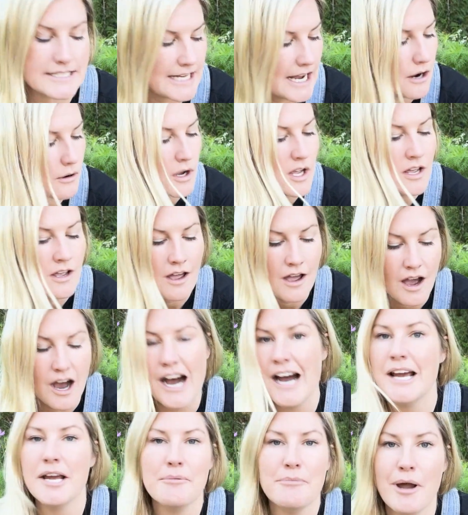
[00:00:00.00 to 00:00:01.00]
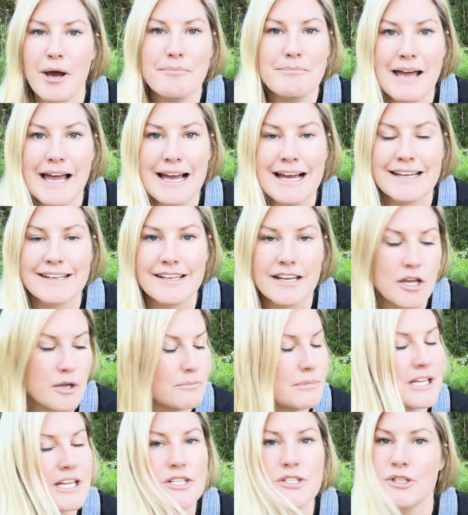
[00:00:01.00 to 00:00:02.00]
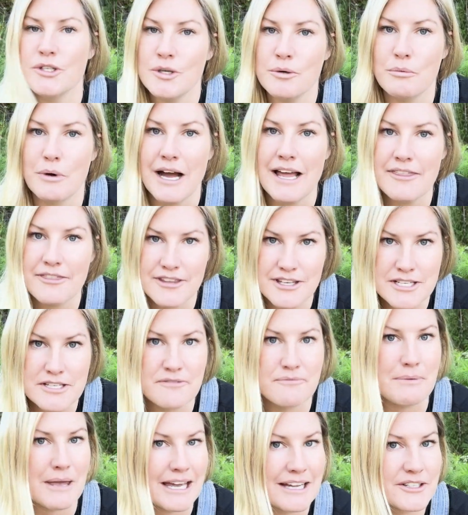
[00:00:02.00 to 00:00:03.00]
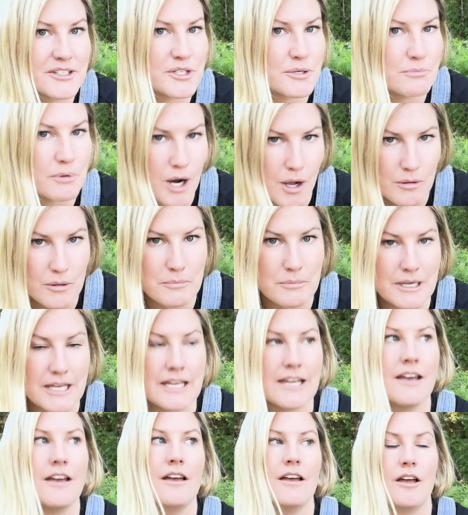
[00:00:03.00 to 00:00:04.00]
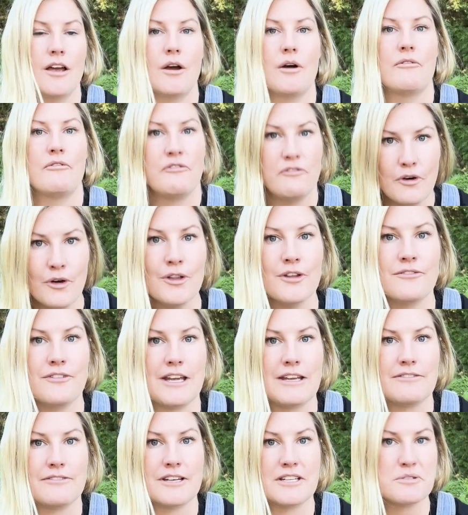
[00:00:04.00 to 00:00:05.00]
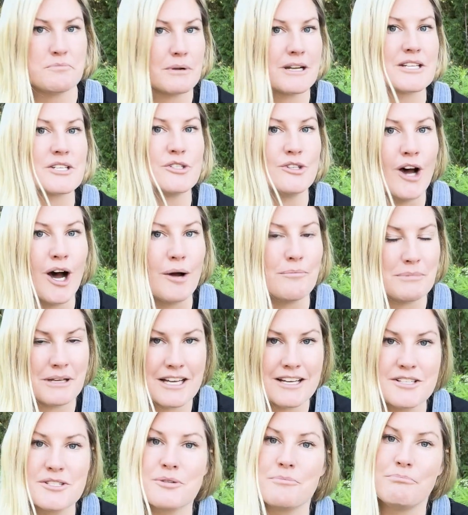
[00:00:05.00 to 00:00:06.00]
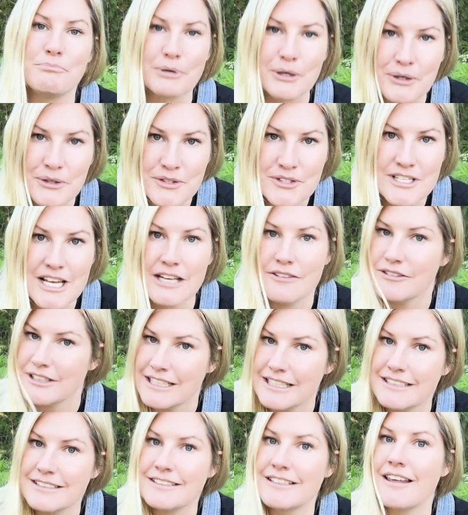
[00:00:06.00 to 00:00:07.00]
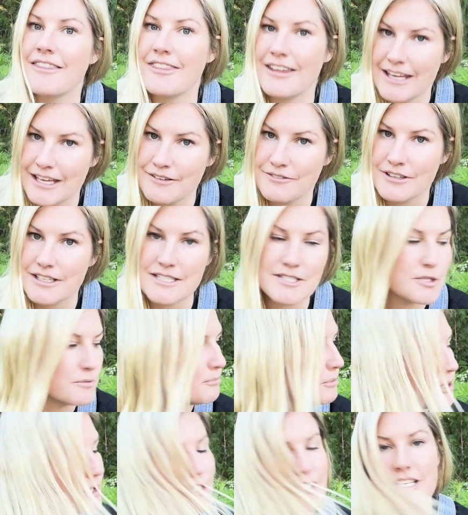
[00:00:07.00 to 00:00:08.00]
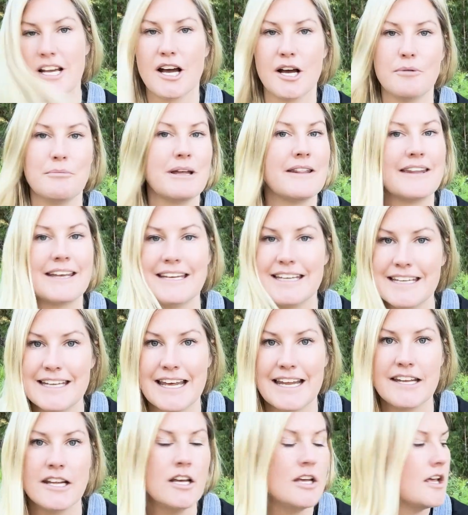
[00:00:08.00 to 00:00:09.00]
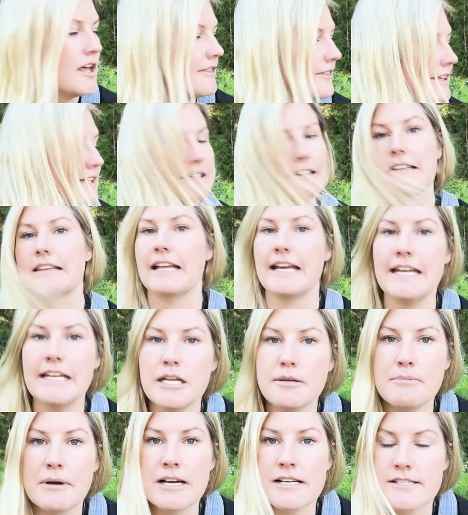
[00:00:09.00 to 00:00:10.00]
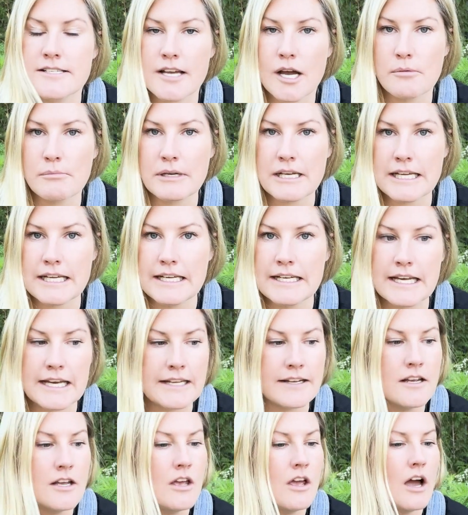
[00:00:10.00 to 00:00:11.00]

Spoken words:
Now, I am not mad, because you know what? This bed should probably be full of aphids, but it's not, because the birds have eaten the aphids. The birds come and they eat it. The ladybugs come and eat it.